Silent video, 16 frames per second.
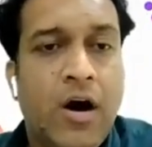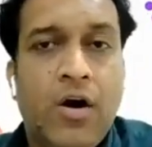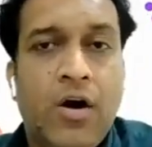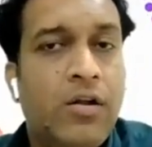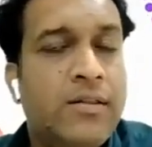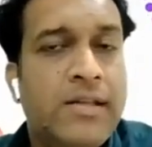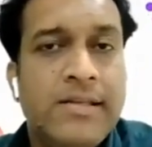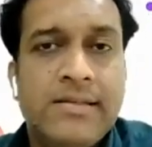
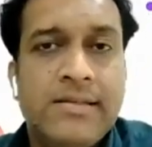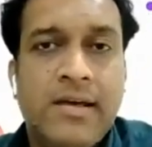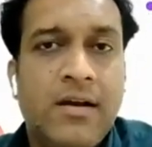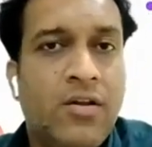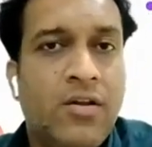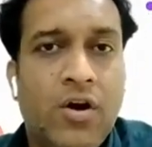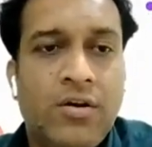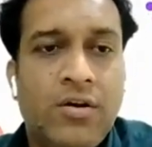All these
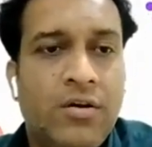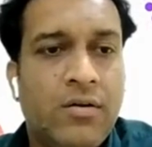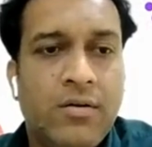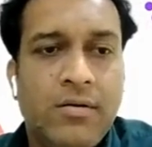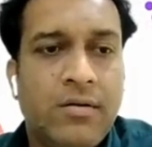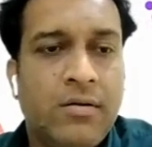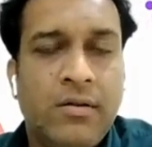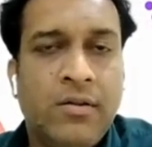are
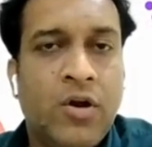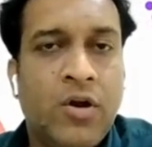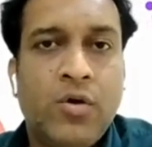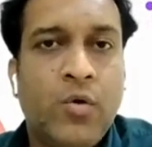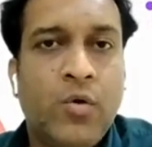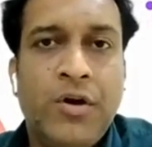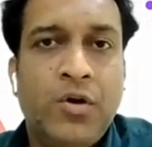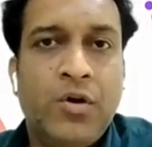
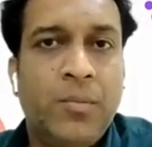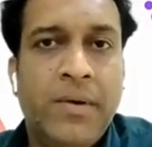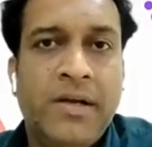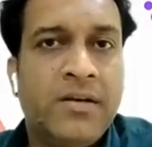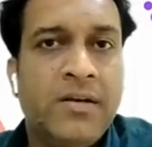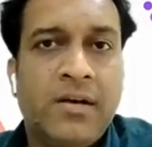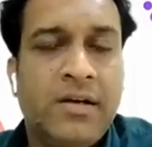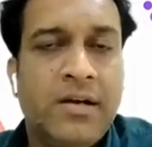not going to
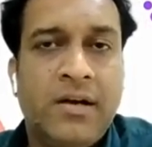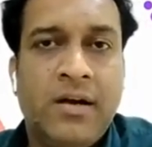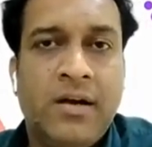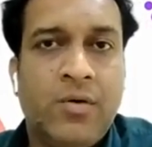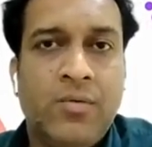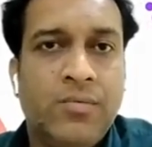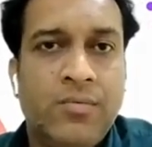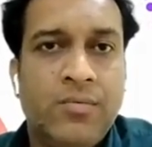be
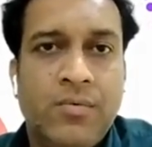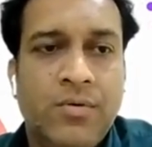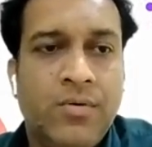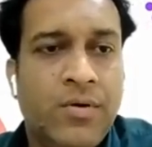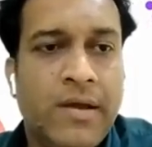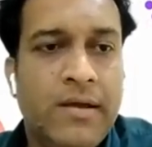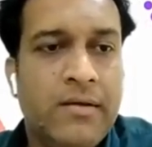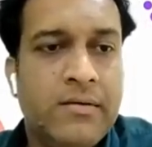deducted now.
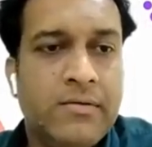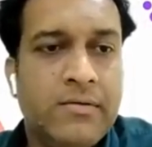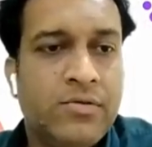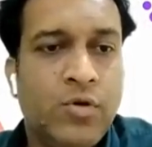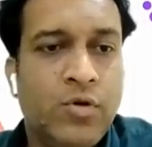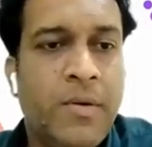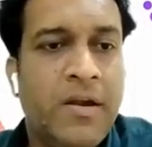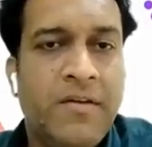Okay,
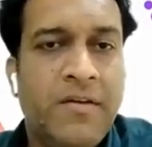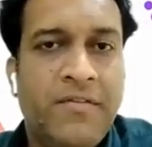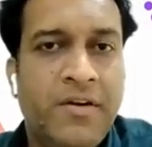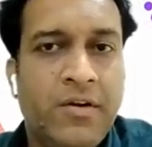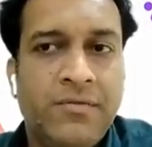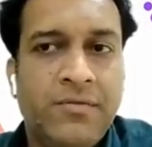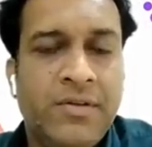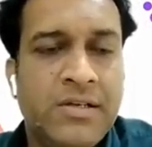no
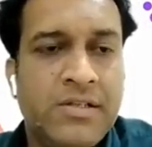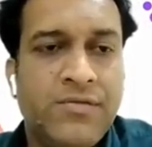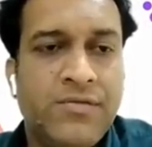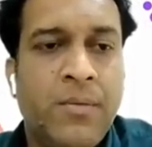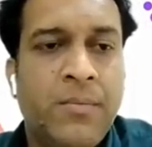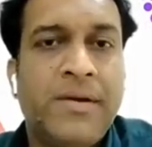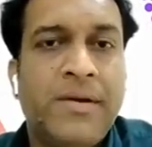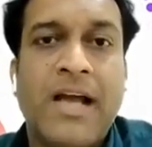benefit of
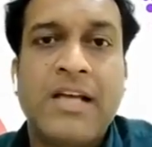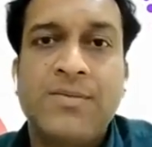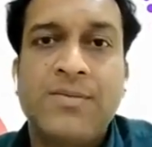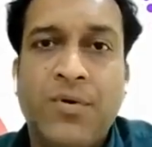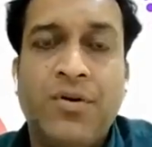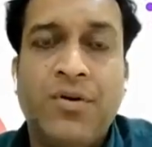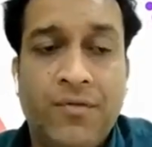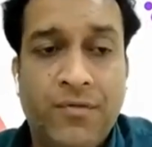this from
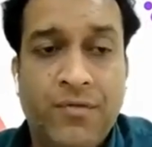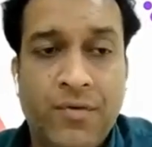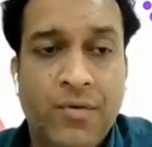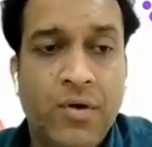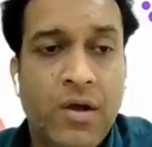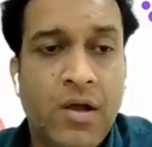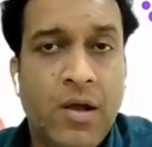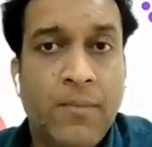tax point of view.